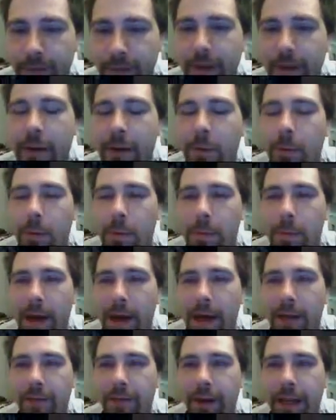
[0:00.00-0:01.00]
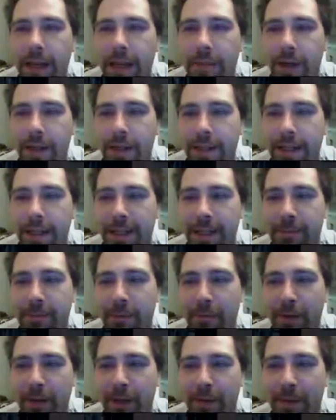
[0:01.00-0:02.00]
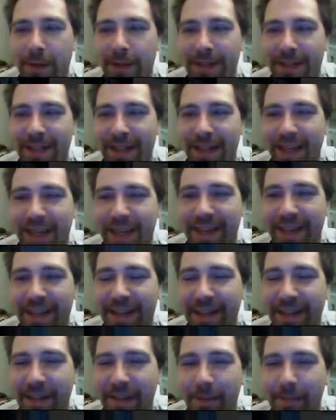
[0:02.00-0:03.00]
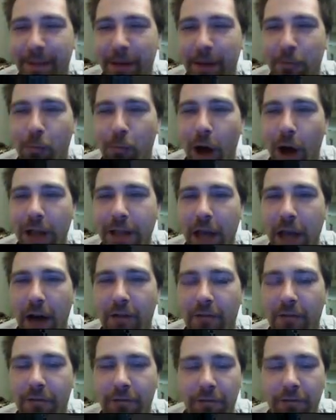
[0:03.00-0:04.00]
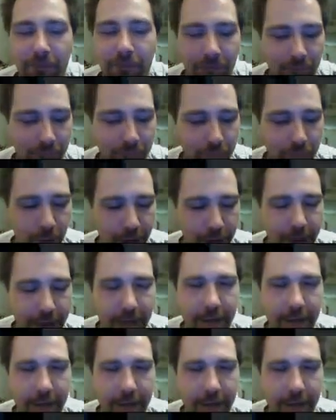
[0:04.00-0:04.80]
I'm gonna be mad if I can't monetize my video because of that. Like, what the frick?